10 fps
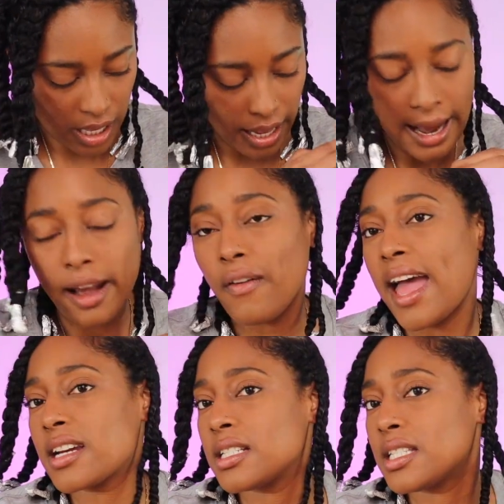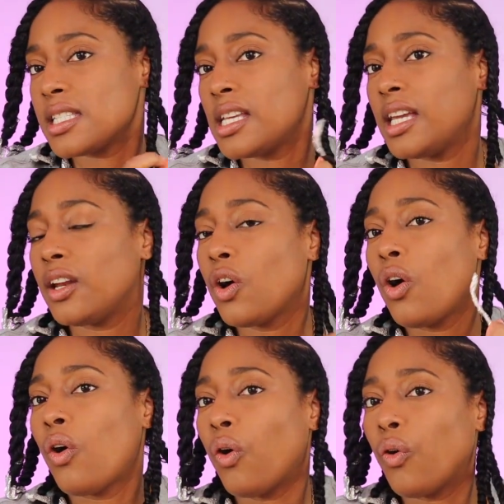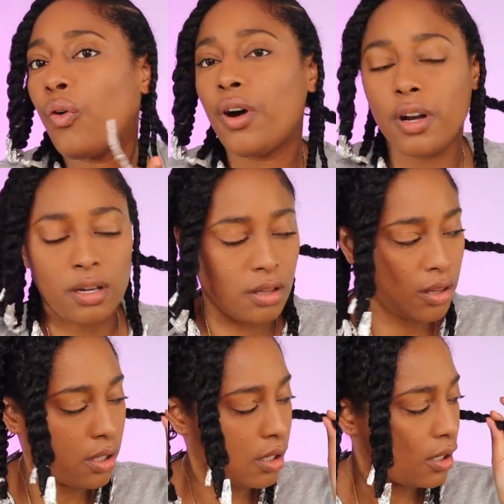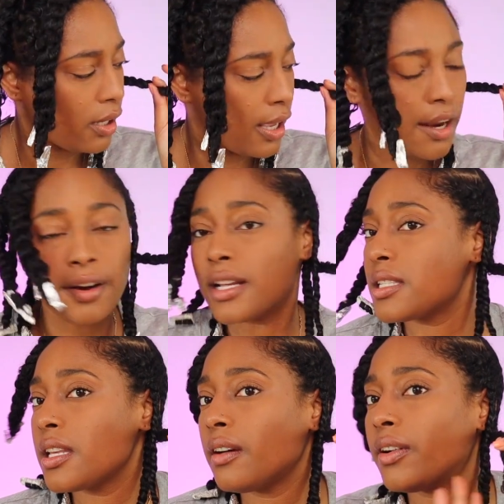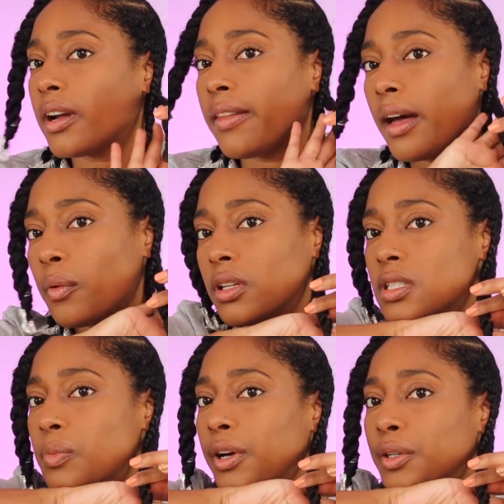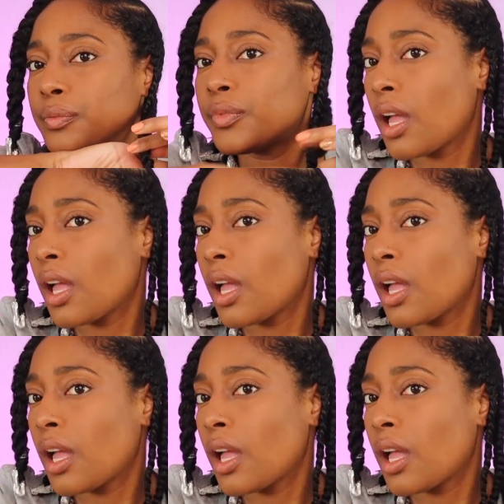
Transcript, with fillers: and I don't actually see it on the hair itself. Okay, that one looks better.